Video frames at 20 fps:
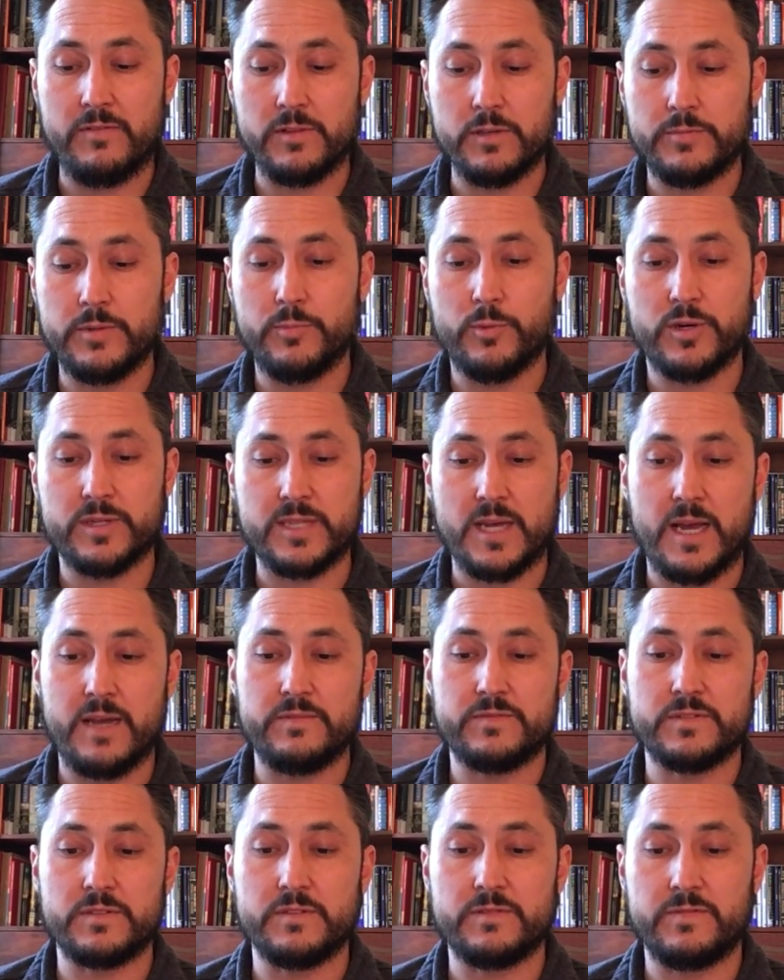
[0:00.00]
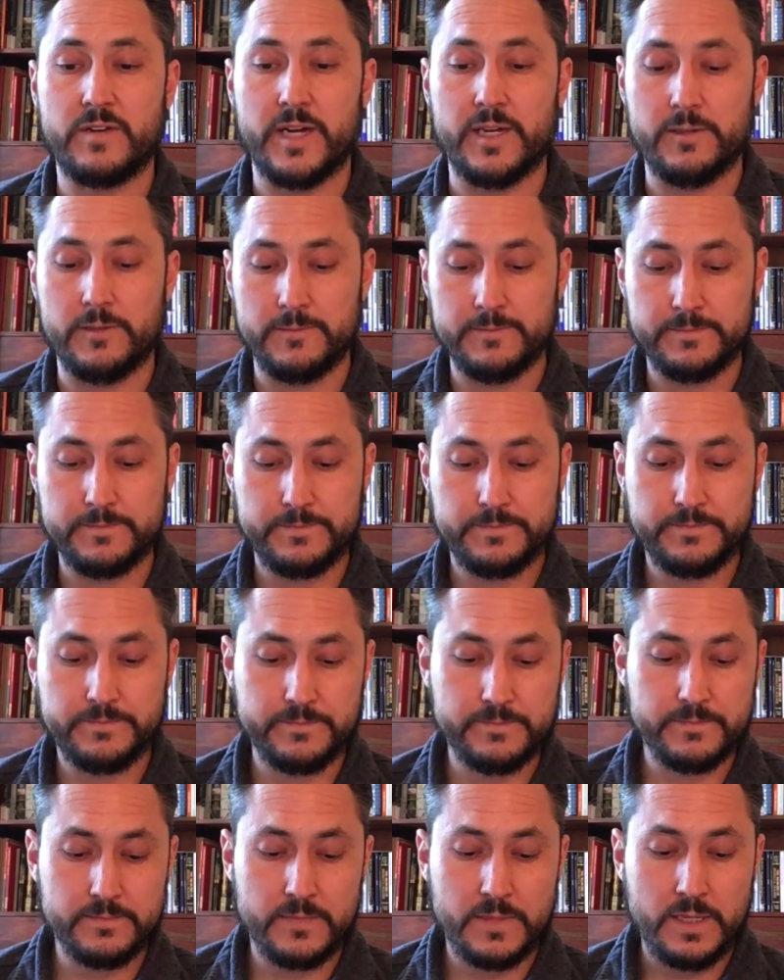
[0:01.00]
a little bit more time for the final.
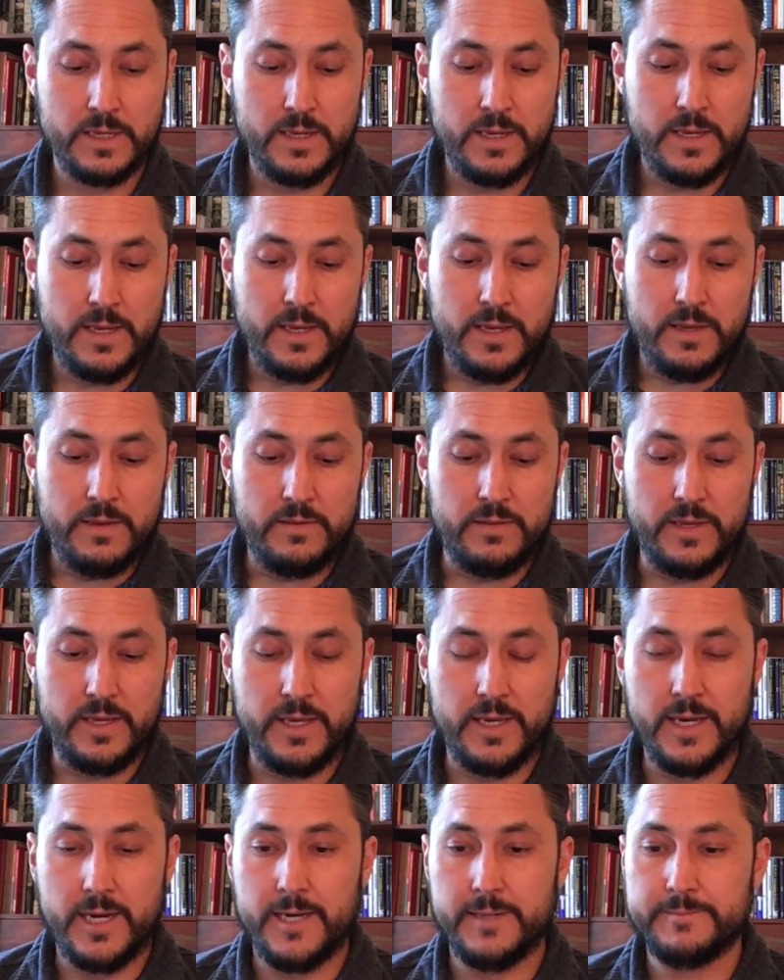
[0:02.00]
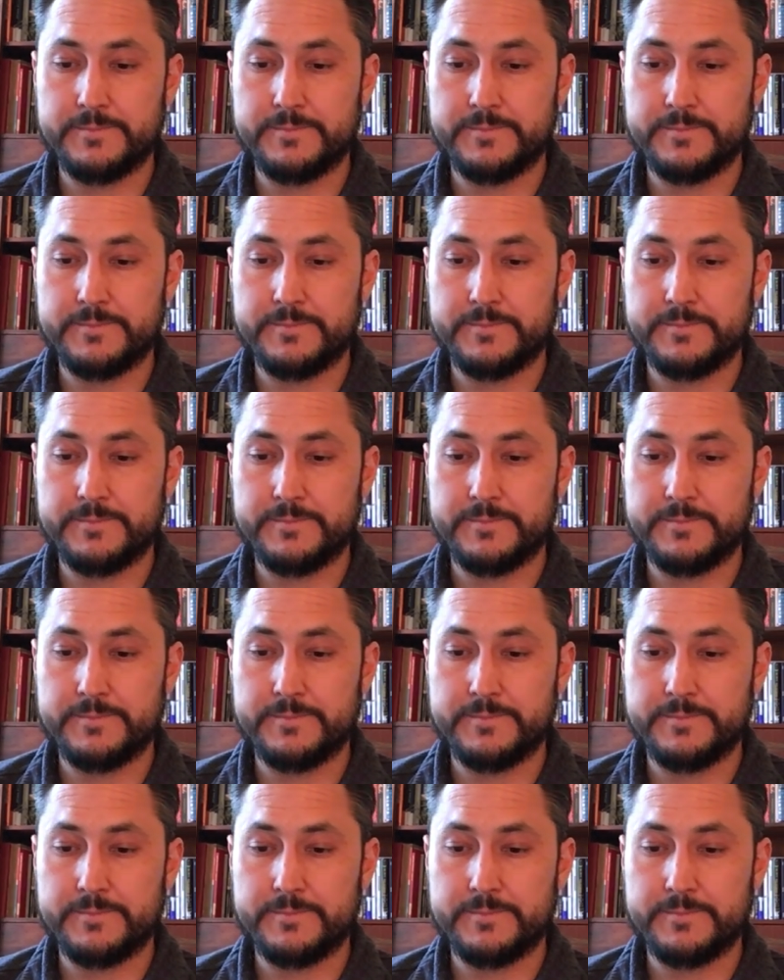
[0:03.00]
The